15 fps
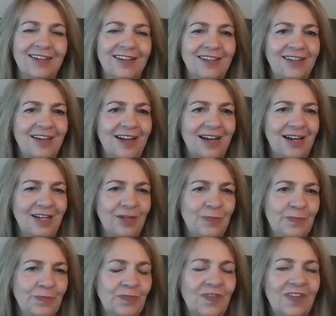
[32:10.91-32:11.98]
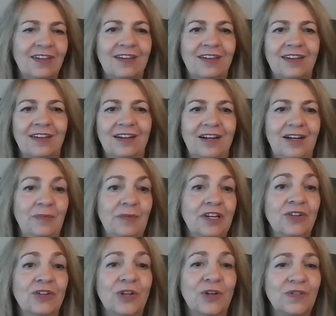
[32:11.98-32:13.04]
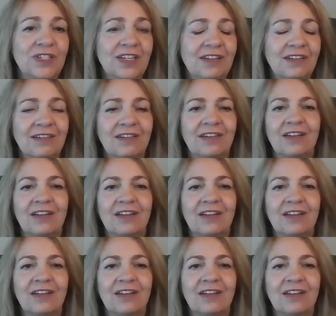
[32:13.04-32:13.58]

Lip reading: And Adam, in closing,